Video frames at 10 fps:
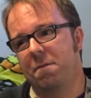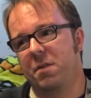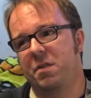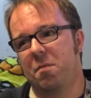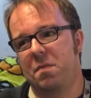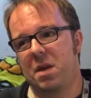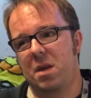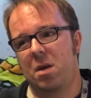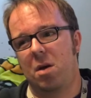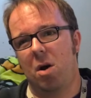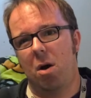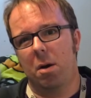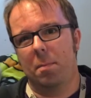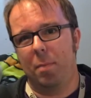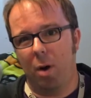for something
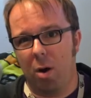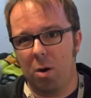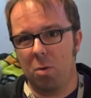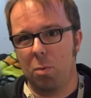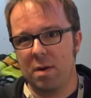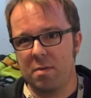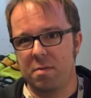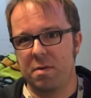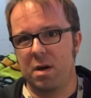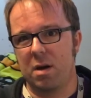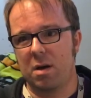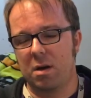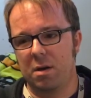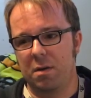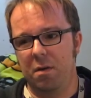on par with
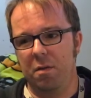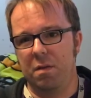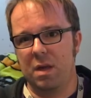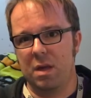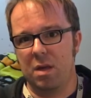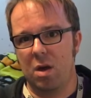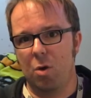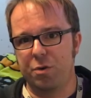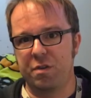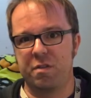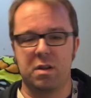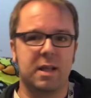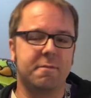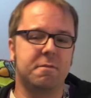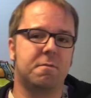the Ocean's
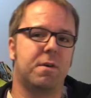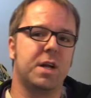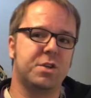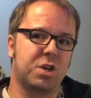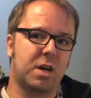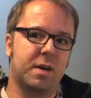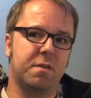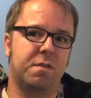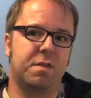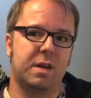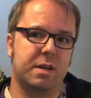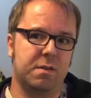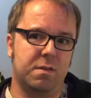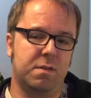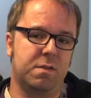11 franchise that
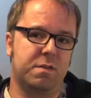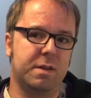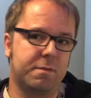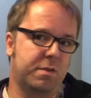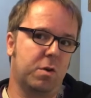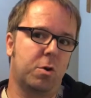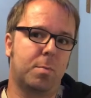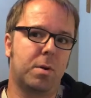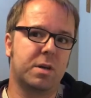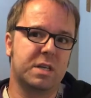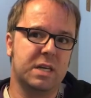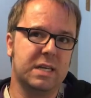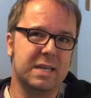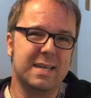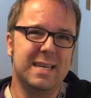Steven Soderbergh did,